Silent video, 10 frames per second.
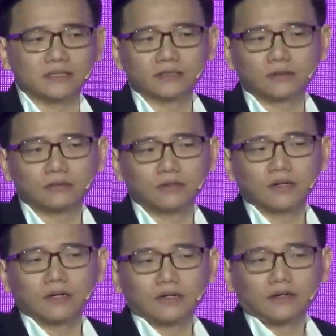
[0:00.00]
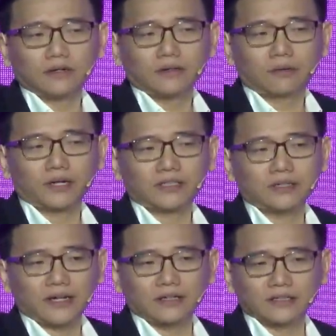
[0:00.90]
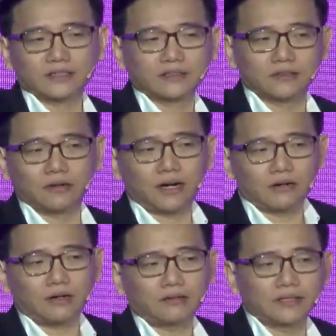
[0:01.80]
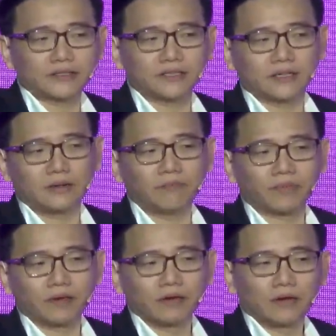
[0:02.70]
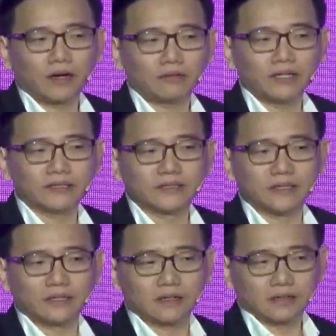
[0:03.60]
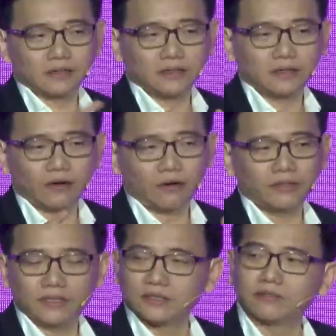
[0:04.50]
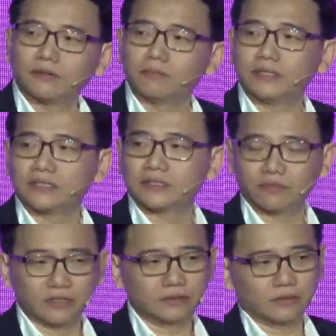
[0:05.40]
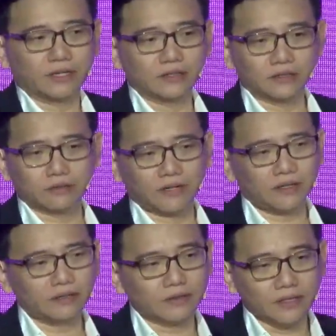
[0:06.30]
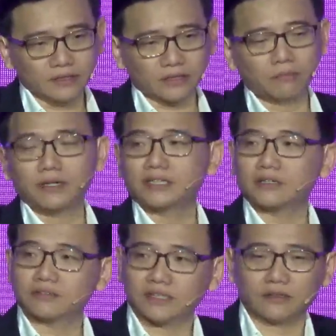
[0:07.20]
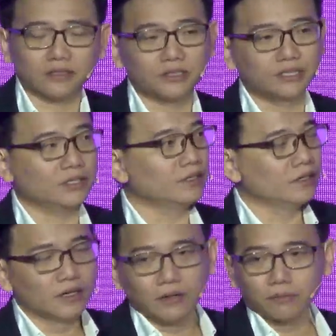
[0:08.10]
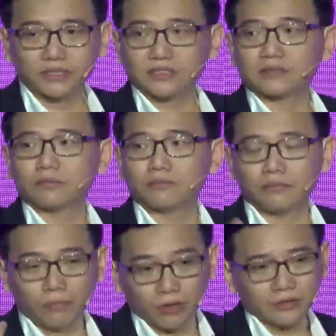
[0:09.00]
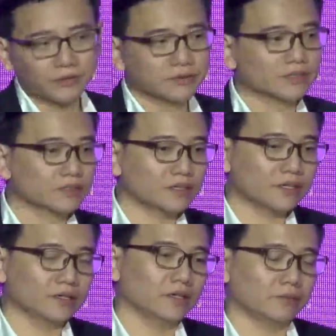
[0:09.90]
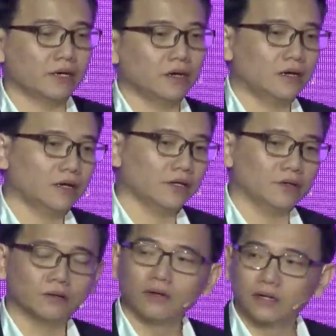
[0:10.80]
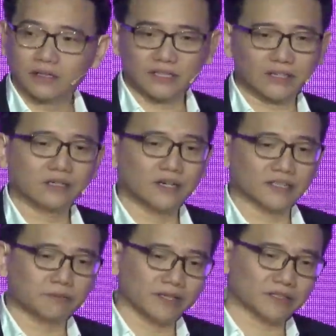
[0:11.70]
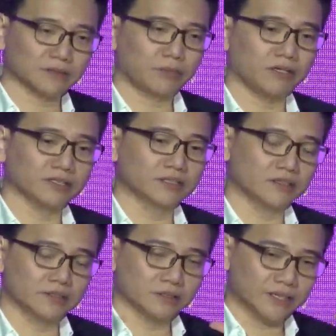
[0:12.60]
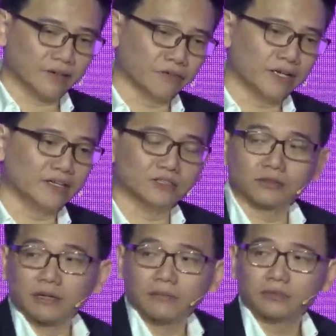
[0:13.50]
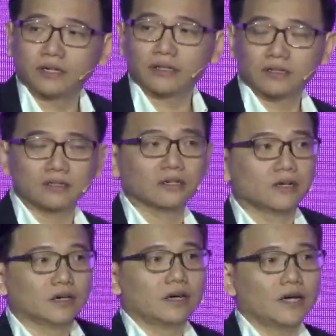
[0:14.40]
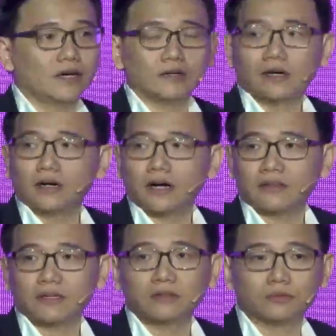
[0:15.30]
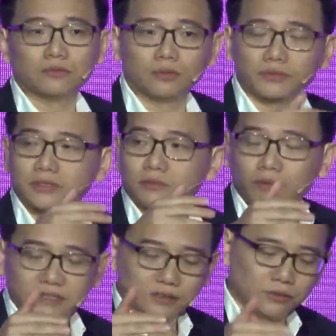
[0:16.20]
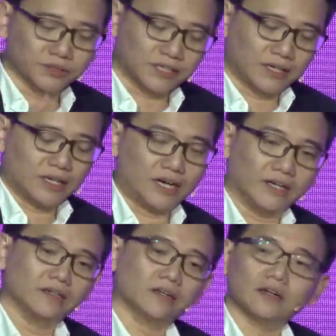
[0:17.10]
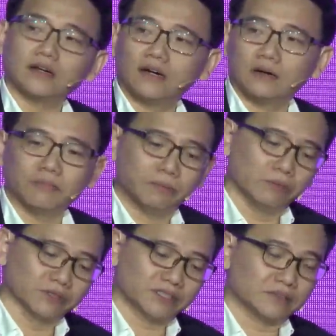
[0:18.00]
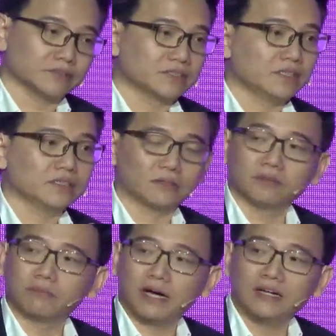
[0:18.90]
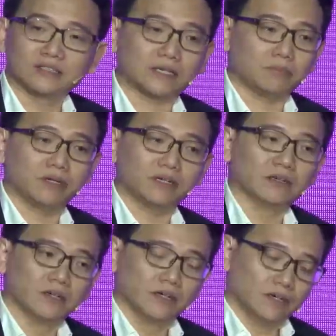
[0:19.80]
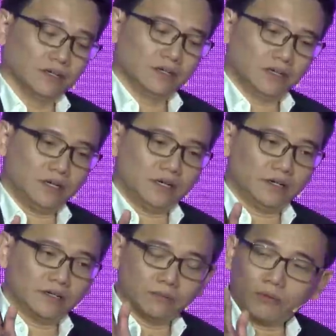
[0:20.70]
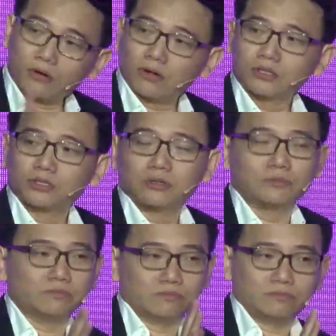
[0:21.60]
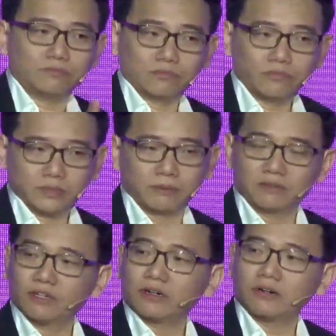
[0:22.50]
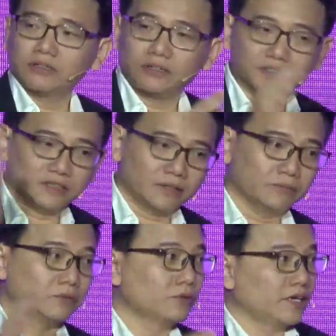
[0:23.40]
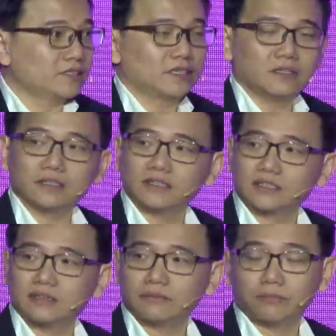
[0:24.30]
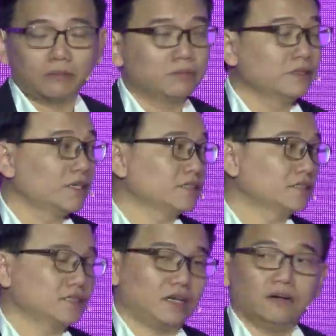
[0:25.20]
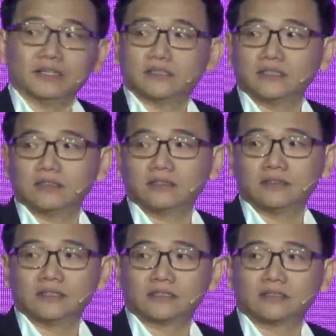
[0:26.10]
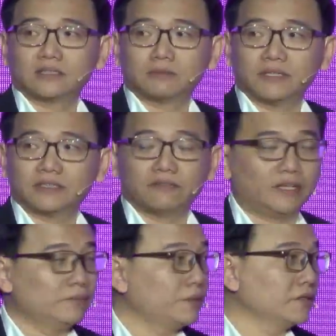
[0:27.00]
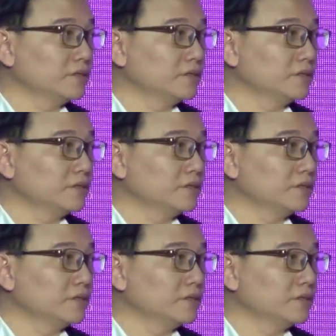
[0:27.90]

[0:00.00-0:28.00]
So the question then is, how does all these different pieces fit in together? So I think it's a combination of technology, business models, and the technical aspects, policy, that really needs to come in together. And I think once those are aligned, maybe we'll start to see some of the pilots happening in a more controlled, specific corridors, and then we'll look at scaling this out. Probably that's how I see this space developing.